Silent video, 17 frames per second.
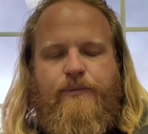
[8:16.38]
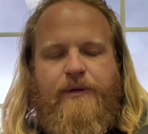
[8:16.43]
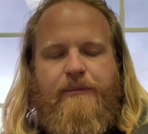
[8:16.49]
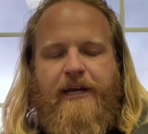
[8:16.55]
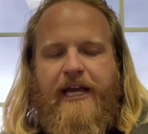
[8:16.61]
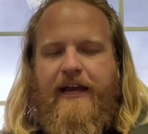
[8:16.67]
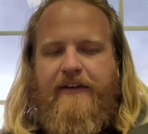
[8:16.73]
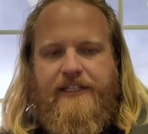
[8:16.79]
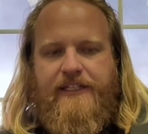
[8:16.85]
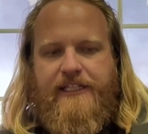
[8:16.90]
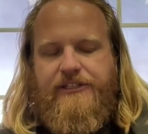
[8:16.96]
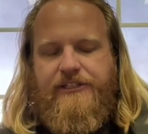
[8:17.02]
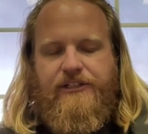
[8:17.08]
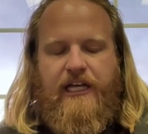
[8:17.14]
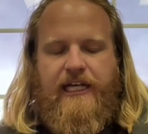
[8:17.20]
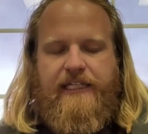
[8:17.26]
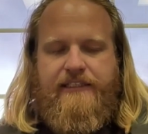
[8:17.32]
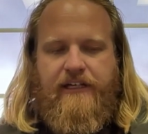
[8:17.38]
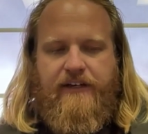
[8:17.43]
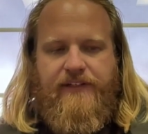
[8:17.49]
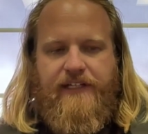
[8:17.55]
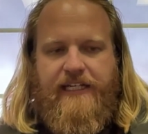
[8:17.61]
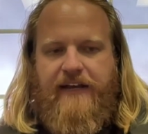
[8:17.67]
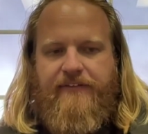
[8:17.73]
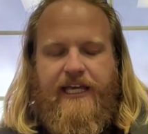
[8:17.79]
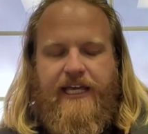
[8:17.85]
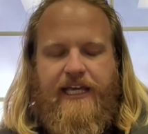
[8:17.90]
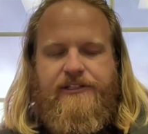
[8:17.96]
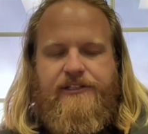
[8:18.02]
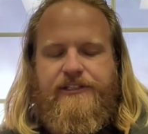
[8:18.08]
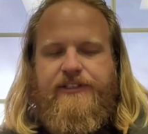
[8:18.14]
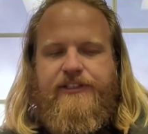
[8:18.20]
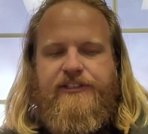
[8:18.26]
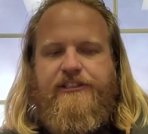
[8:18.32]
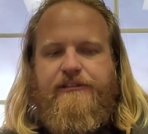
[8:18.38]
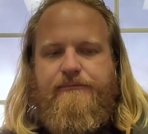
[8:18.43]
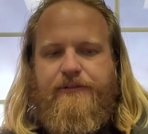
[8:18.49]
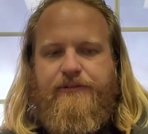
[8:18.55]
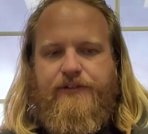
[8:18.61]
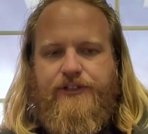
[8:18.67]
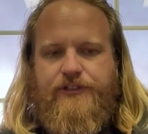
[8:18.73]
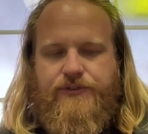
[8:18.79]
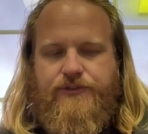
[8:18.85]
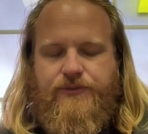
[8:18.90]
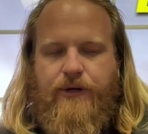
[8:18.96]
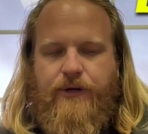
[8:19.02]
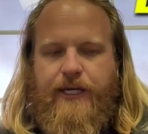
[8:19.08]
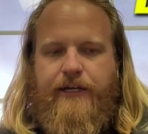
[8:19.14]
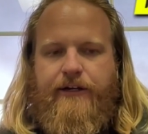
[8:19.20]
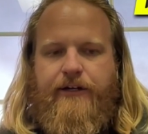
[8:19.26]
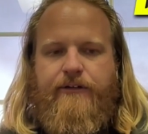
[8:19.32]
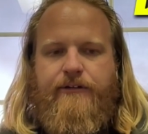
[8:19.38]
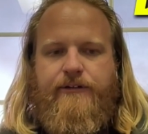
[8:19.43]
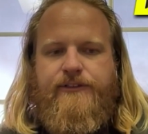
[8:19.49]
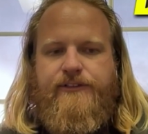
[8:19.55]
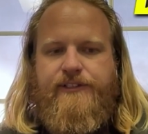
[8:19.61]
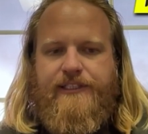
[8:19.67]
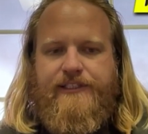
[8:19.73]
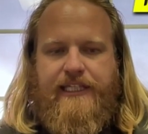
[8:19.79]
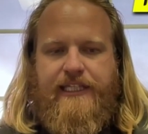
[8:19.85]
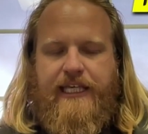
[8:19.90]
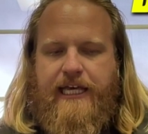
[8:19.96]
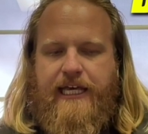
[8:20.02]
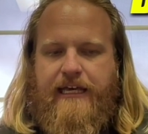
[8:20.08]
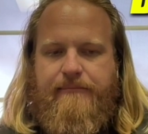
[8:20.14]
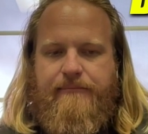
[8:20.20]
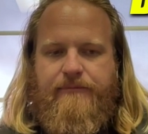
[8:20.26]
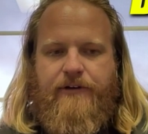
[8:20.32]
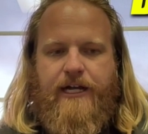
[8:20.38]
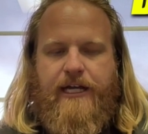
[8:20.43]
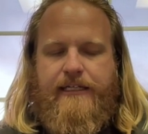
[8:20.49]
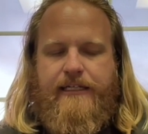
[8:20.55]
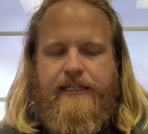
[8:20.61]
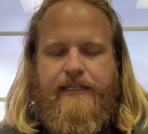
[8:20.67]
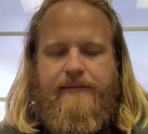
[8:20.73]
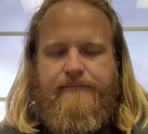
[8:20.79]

might have to initialize off the navigation system of a destroyer or CCM, right?